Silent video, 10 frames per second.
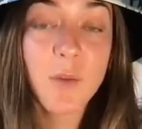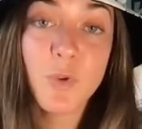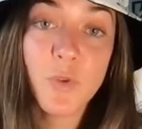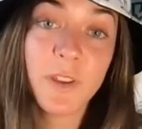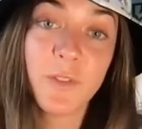
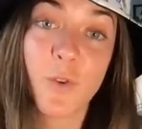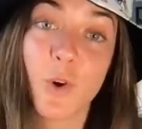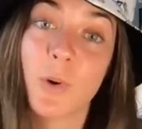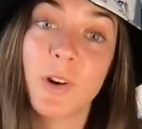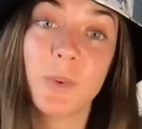moving
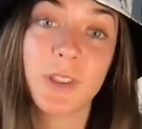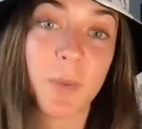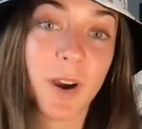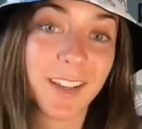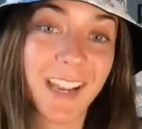forward with the
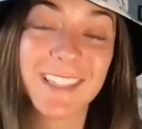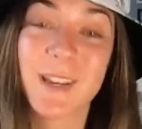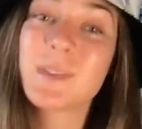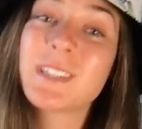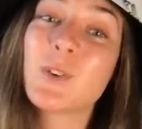podcast,
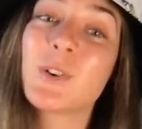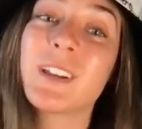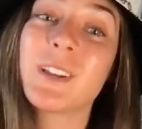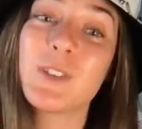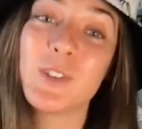I'm still
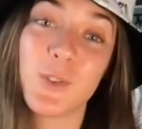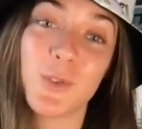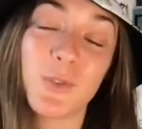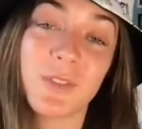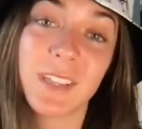going to
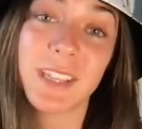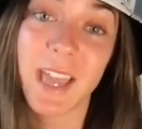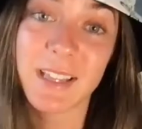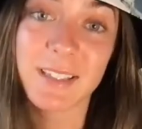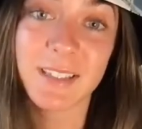do
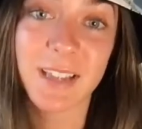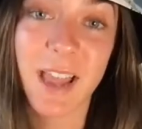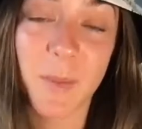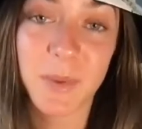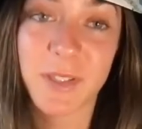guest
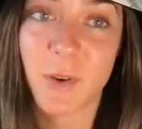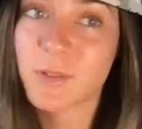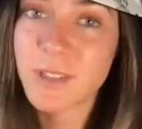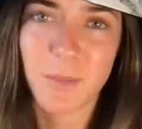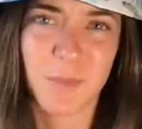
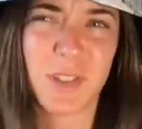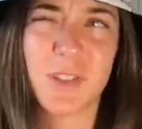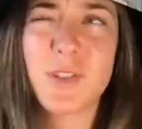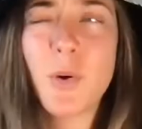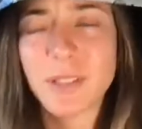episodes that I'm
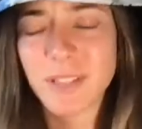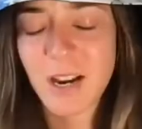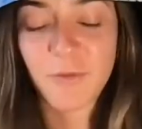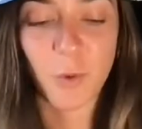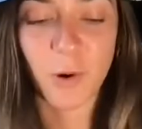so
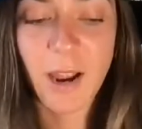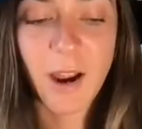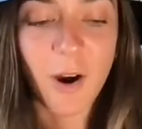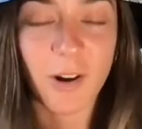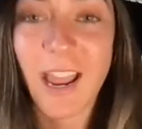excited for.
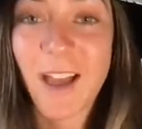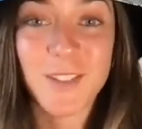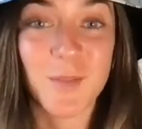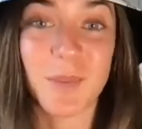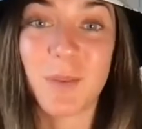I already have
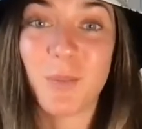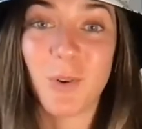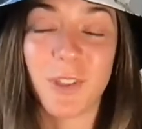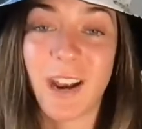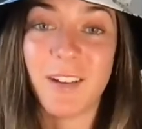some
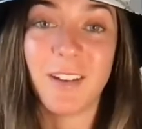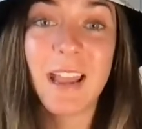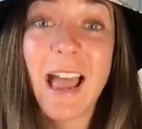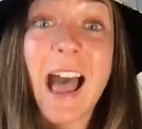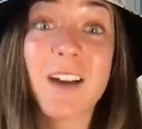people that I
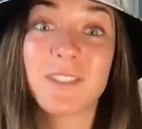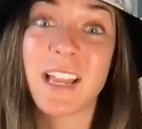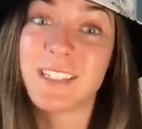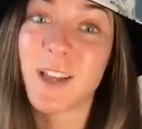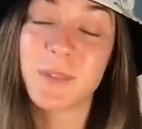have
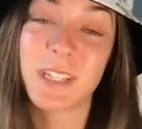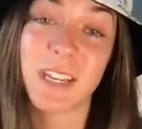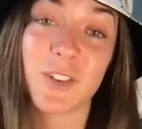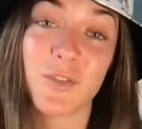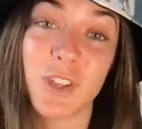lined up to
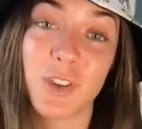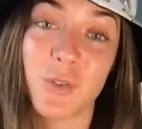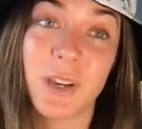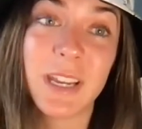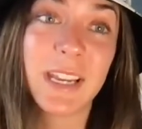
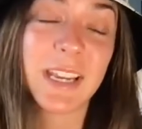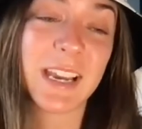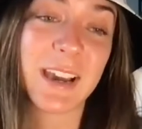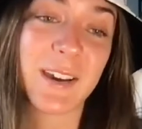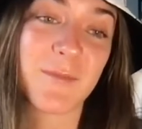interview.
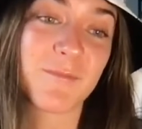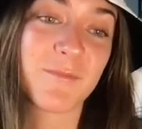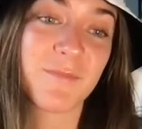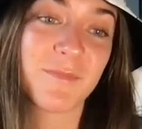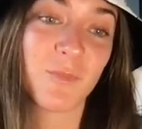
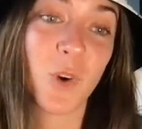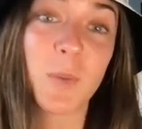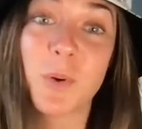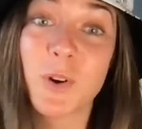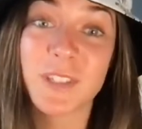
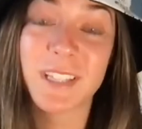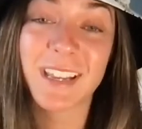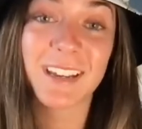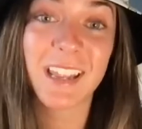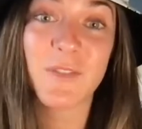One
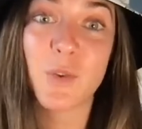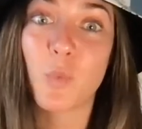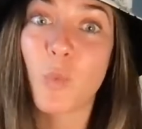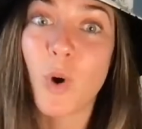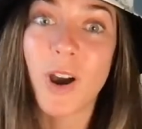person even
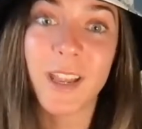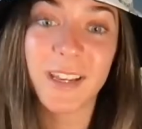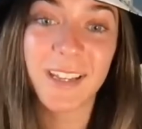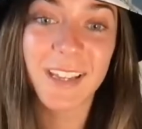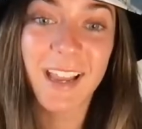
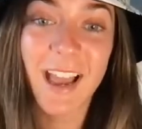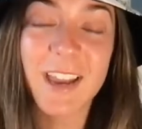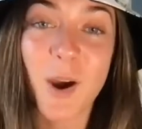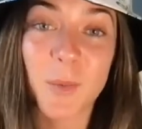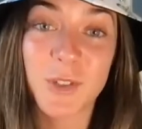won
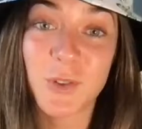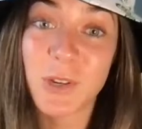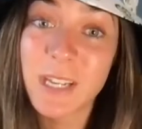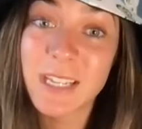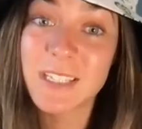an
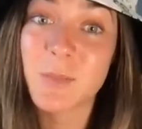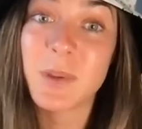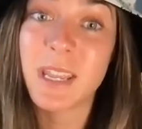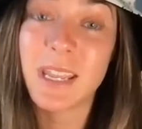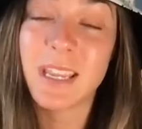opportunity to
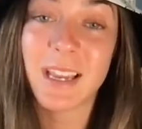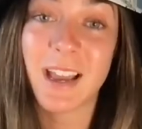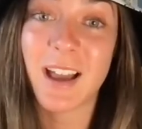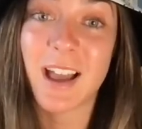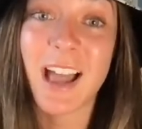be
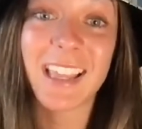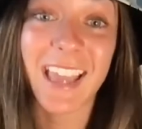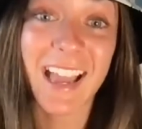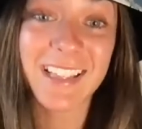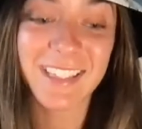a
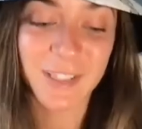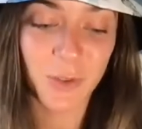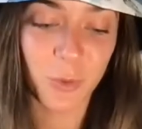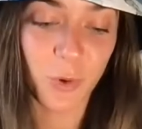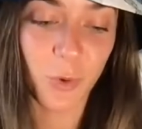guest
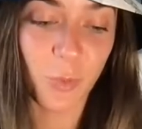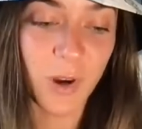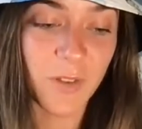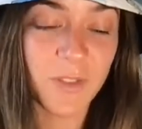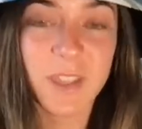through
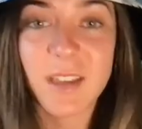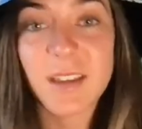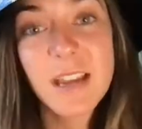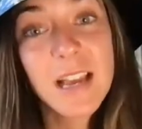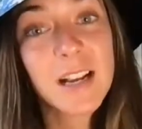one of
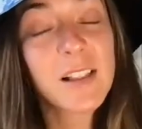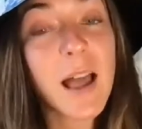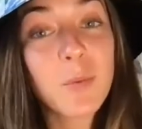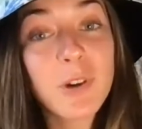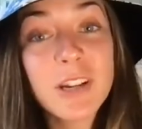the
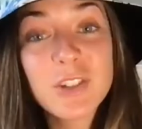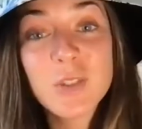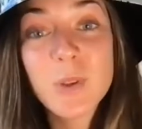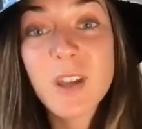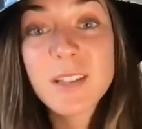
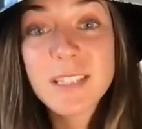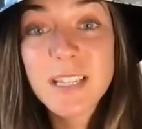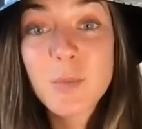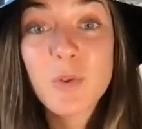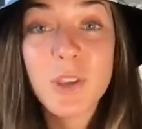collaborations with
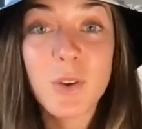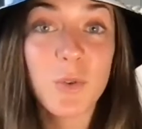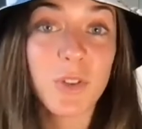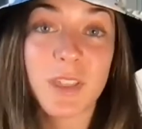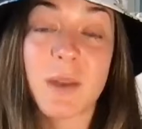Unsinkable
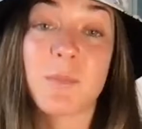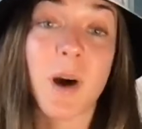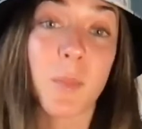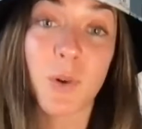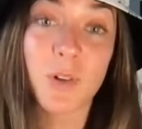Youth and
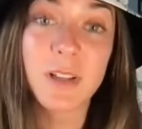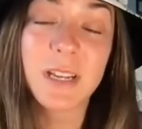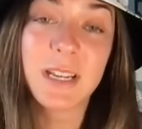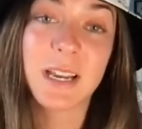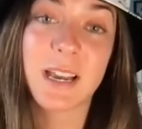Bubble.
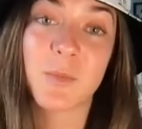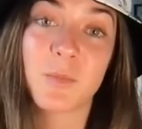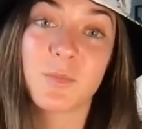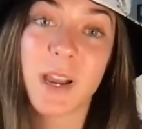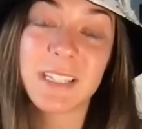
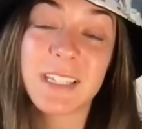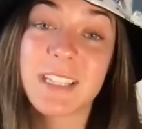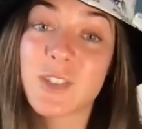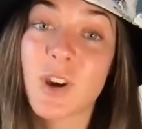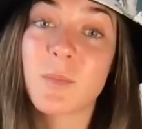I did
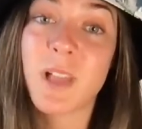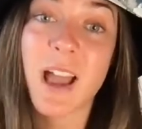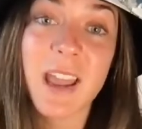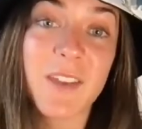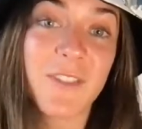an Instagram
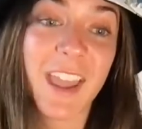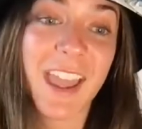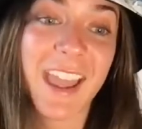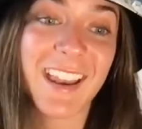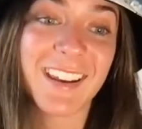live,
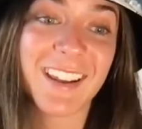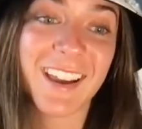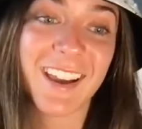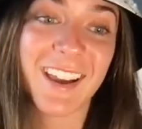and